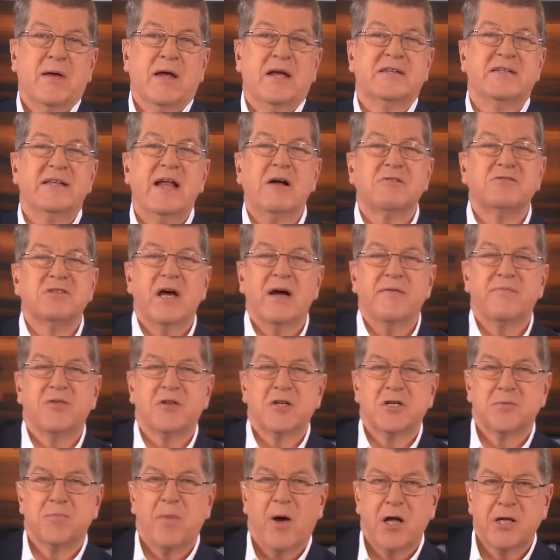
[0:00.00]
It's now time for
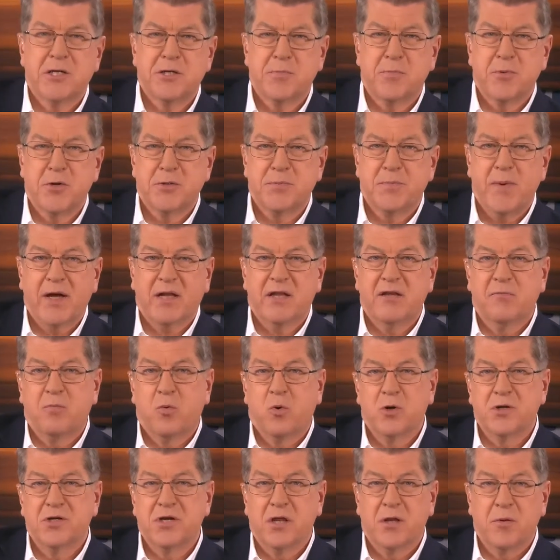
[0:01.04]
the sponsor perspective
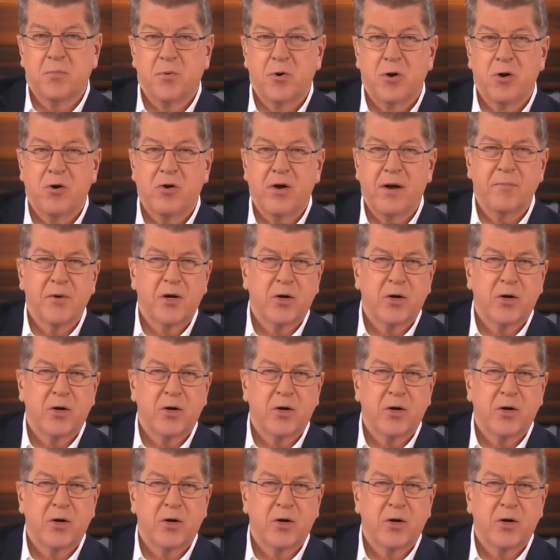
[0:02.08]
portion of the program.